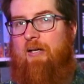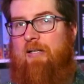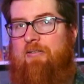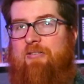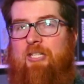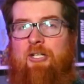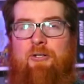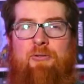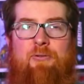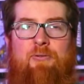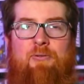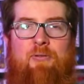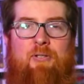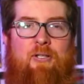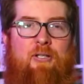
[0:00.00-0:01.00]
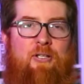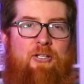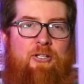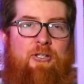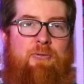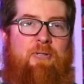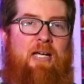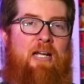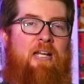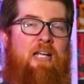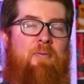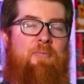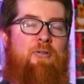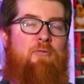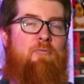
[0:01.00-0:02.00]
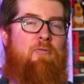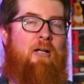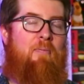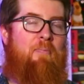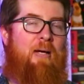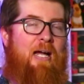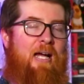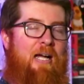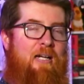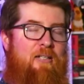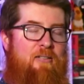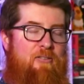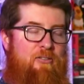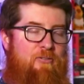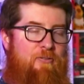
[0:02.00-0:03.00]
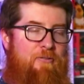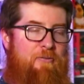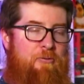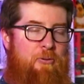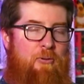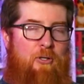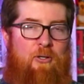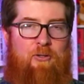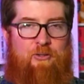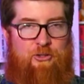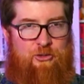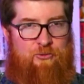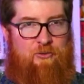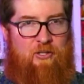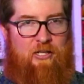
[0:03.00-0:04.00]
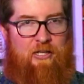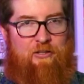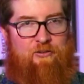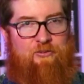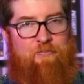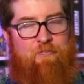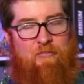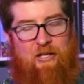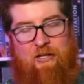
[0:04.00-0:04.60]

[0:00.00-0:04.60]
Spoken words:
until you get him to run back through all the shrines.